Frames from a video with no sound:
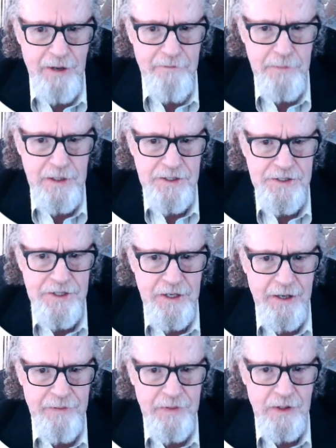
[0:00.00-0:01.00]
me is
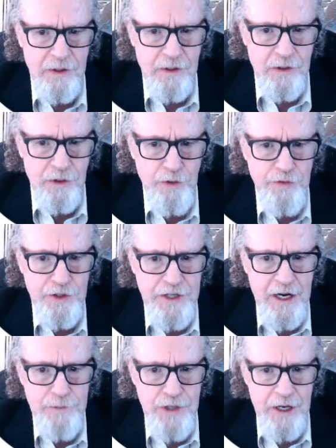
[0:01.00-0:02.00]
the Hoover
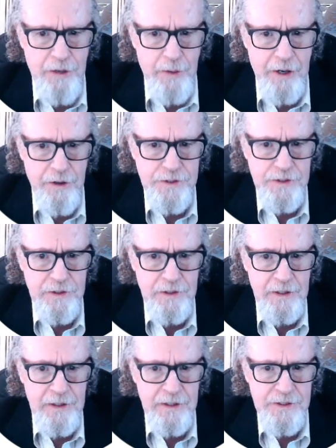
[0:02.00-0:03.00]
Dam generators
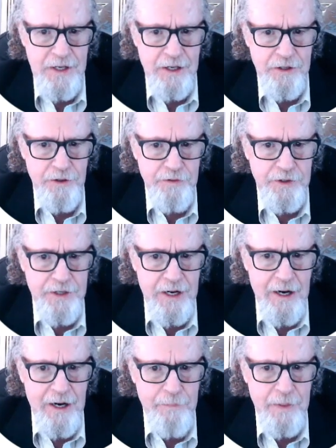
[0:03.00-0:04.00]
inside Hoover
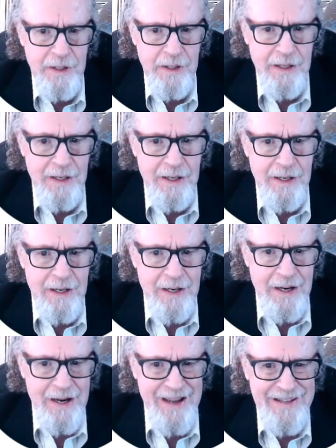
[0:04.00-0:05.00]
Dam.
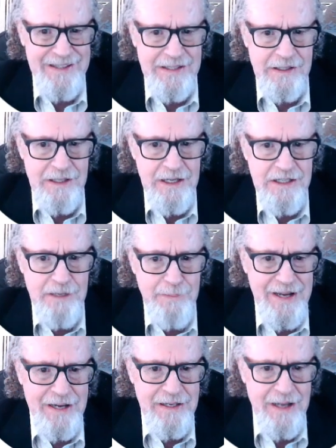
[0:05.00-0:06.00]
And these can
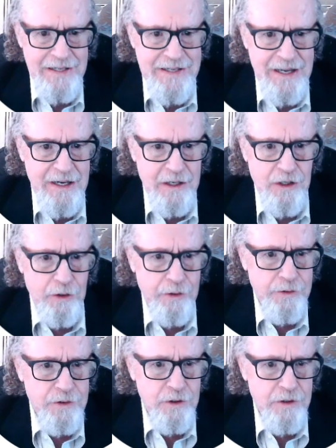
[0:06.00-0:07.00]
be identical
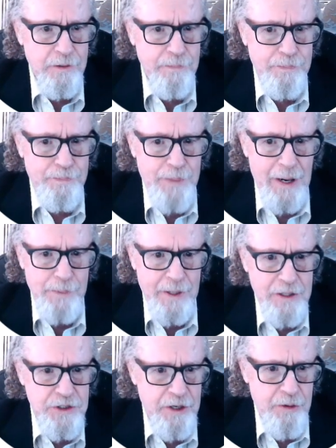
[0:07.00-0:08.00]
to the
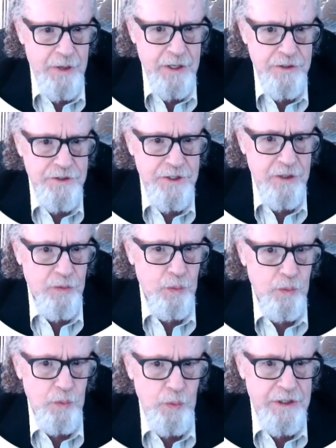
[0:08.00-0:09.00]
pipeline generators that
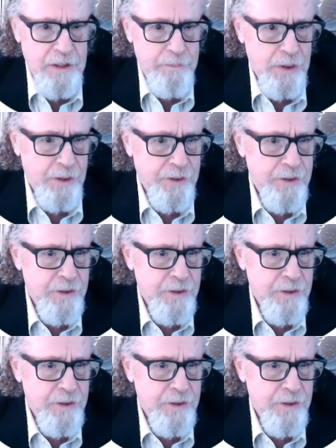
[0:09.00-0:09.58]
we can build.